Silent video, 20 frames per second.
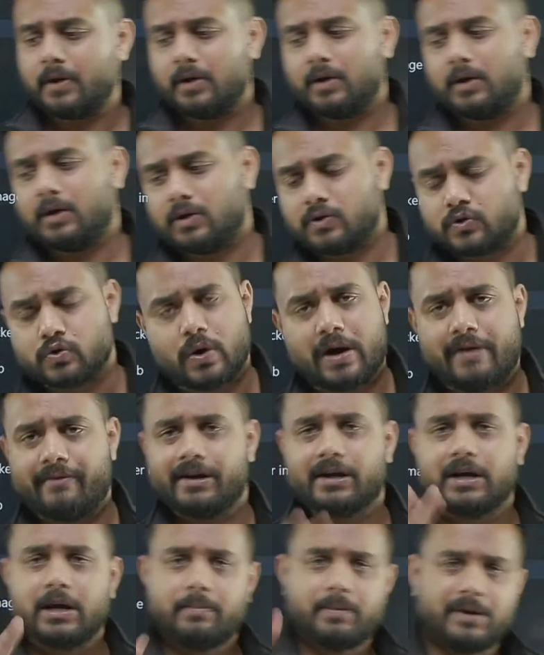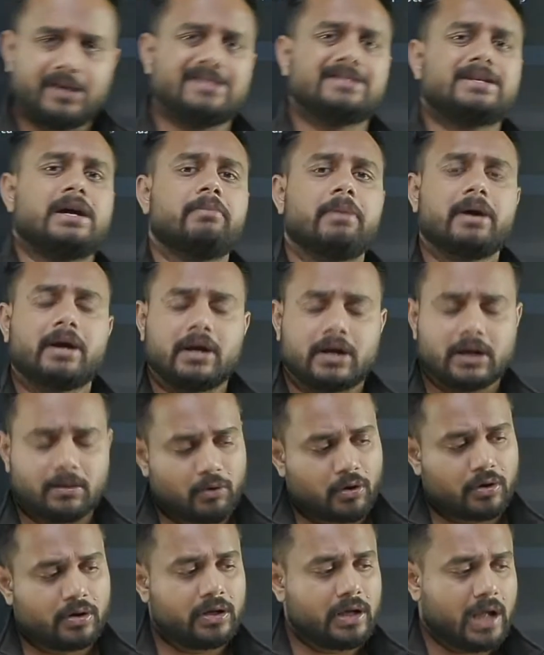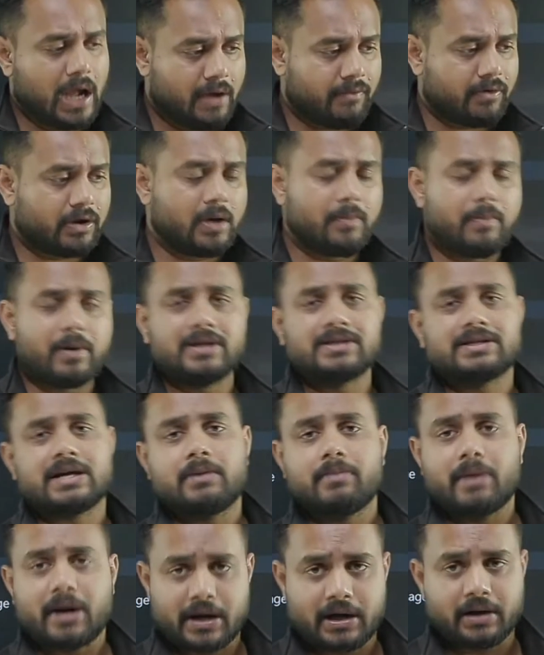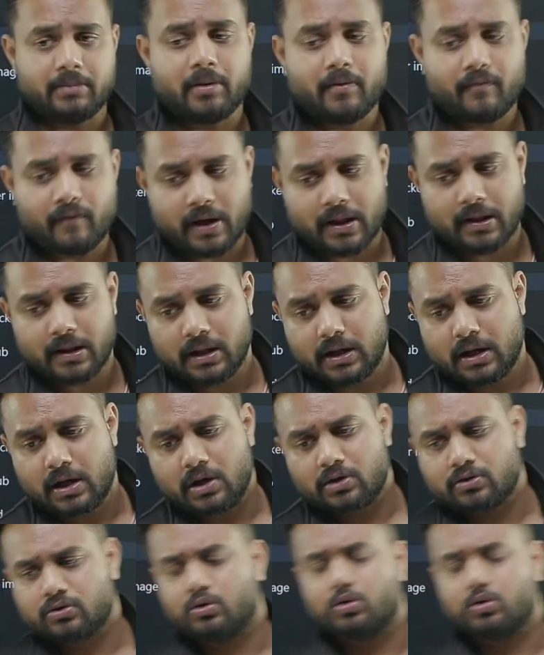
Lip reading: So I will keep it inside my GitHub only. I will keep it inside my README file. So no